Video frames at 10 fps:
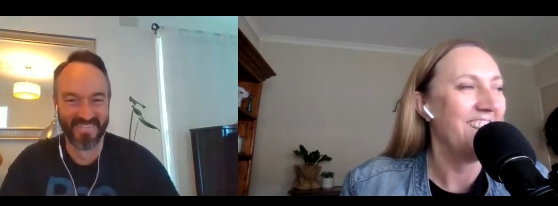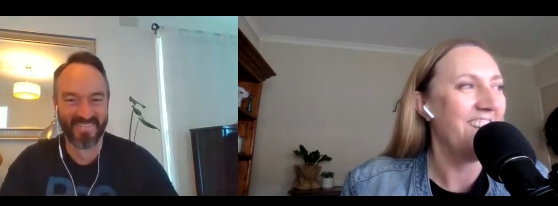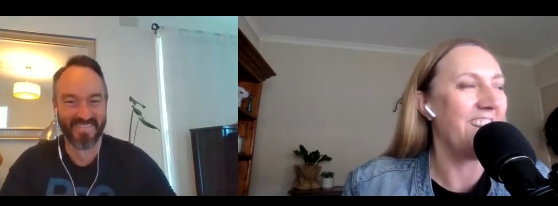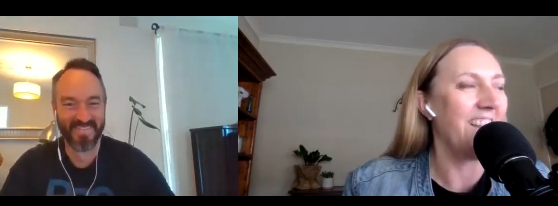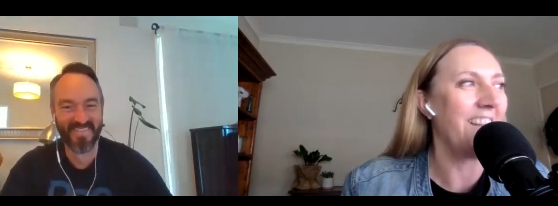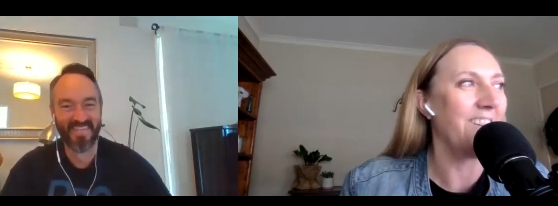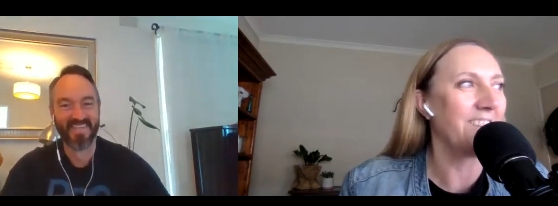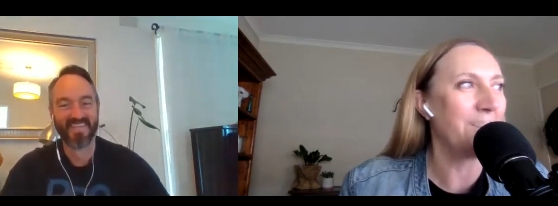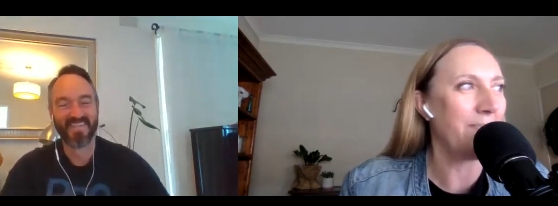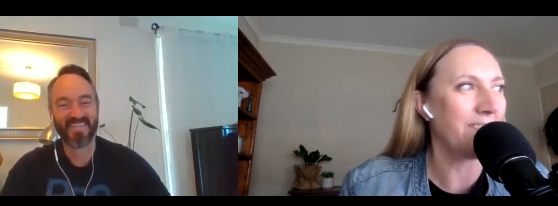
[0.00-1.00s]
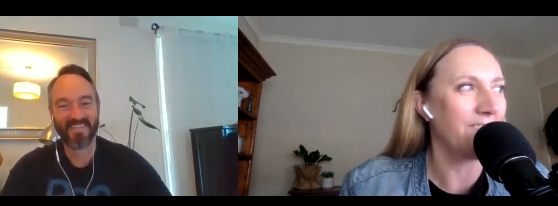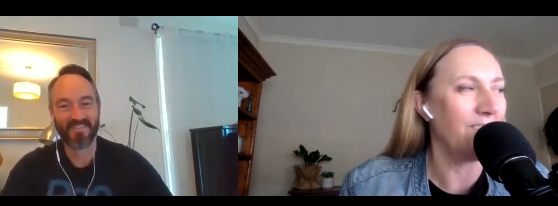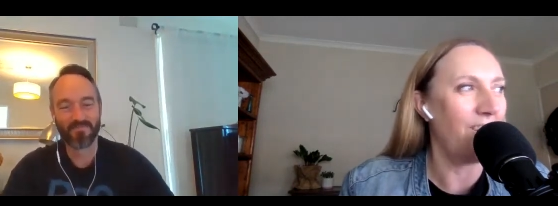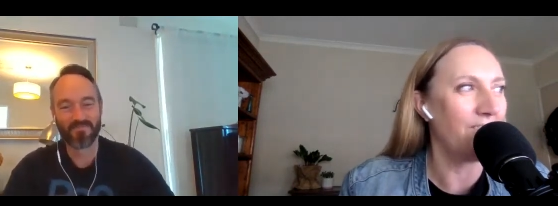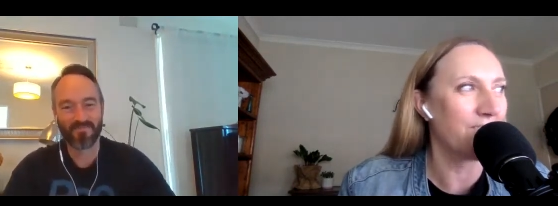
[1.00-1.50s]
Speaker 1: all right, hang on, get back
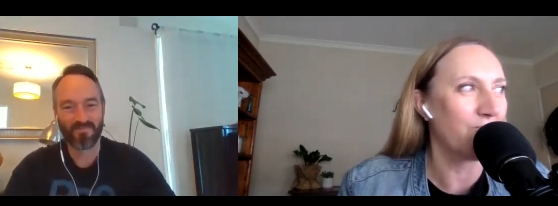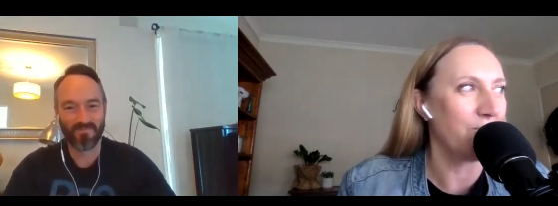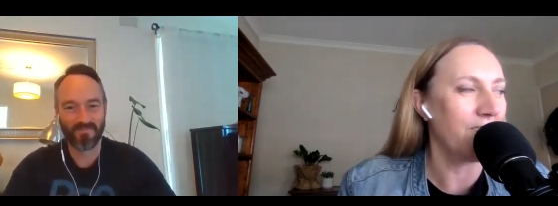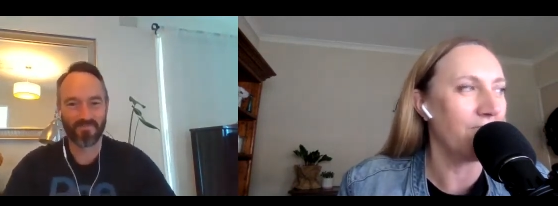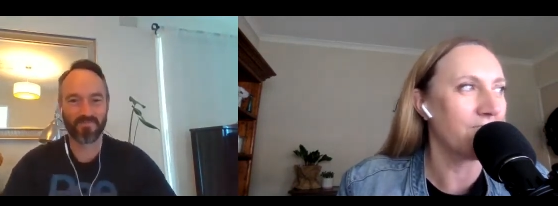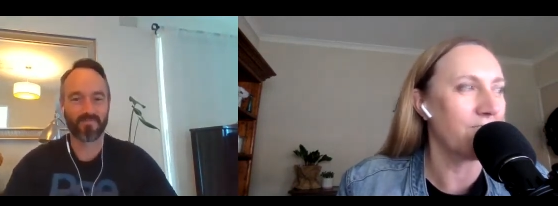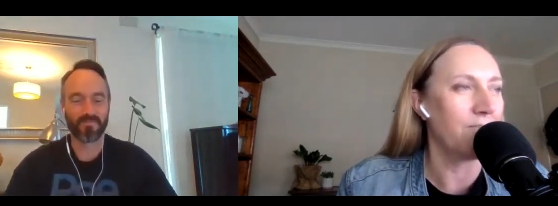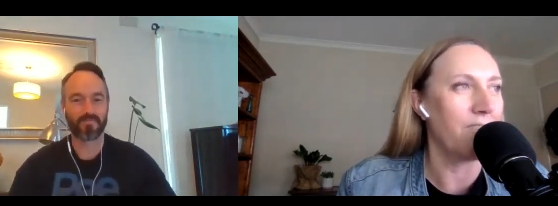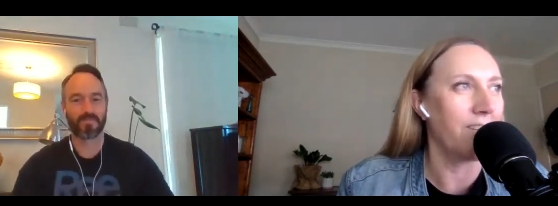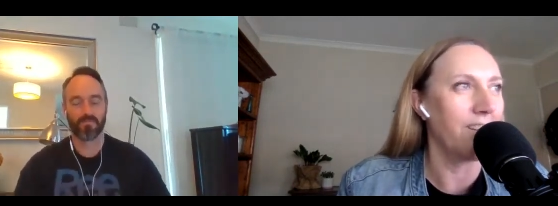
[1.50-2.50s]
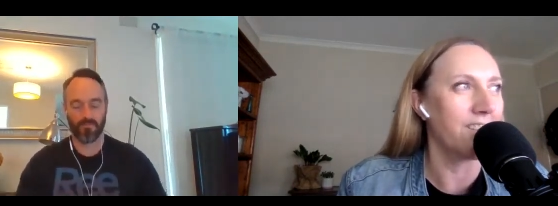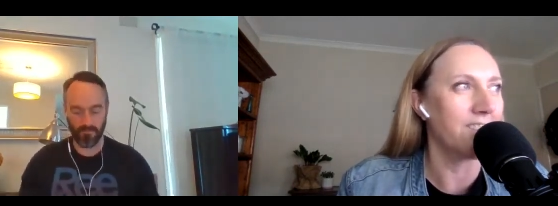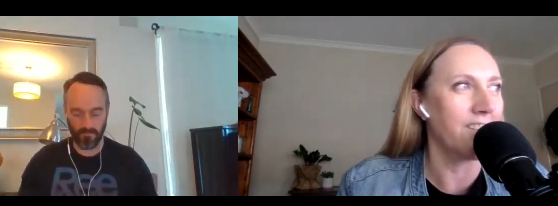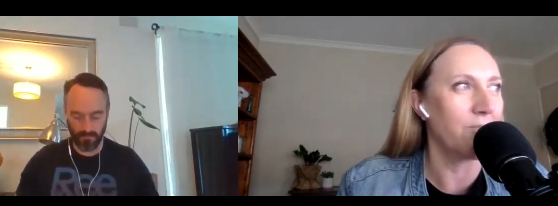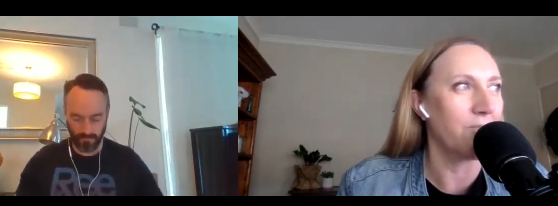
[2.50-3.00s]
on script. On script. All right, I'm going to ask
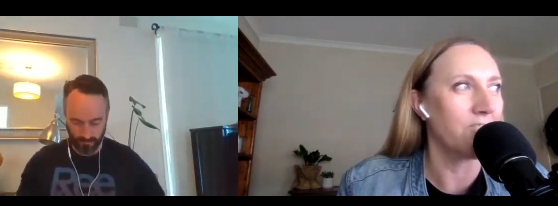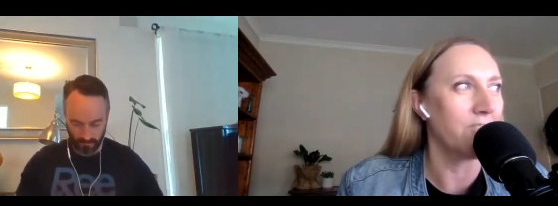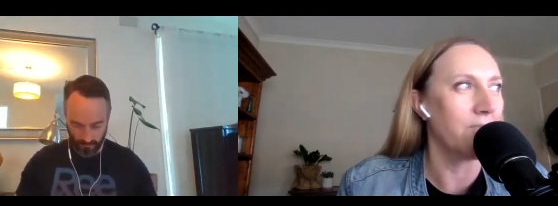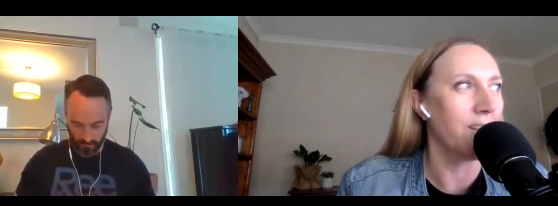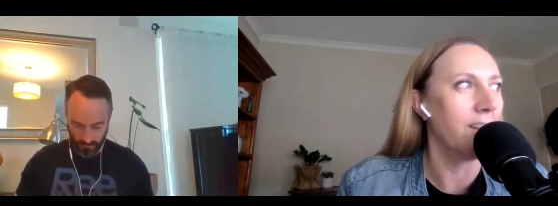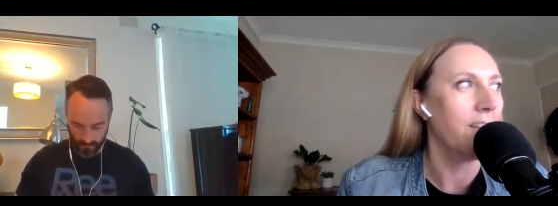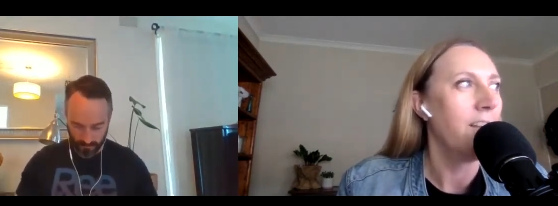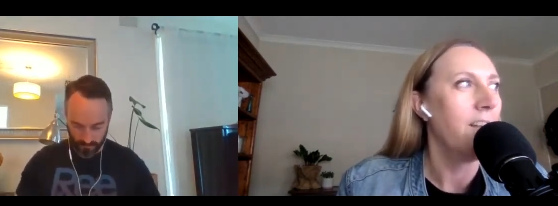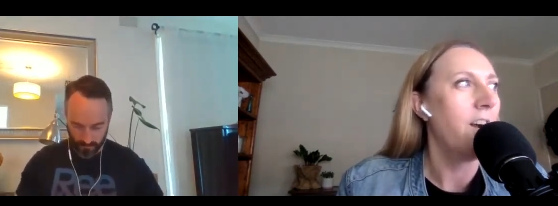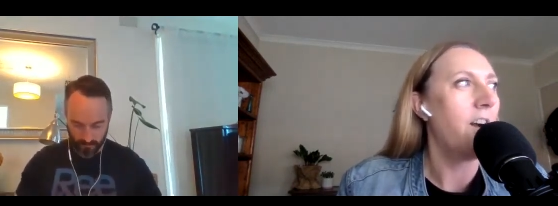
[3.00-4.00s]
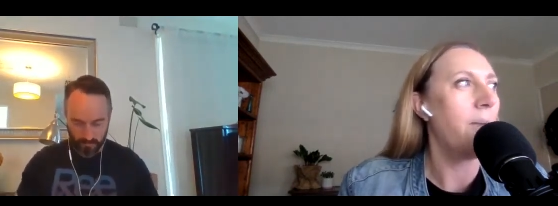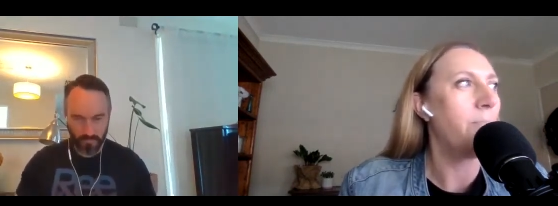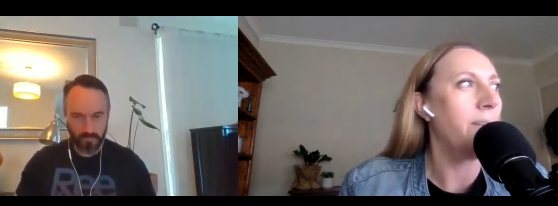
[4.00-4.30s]
you that question in a minute. All right,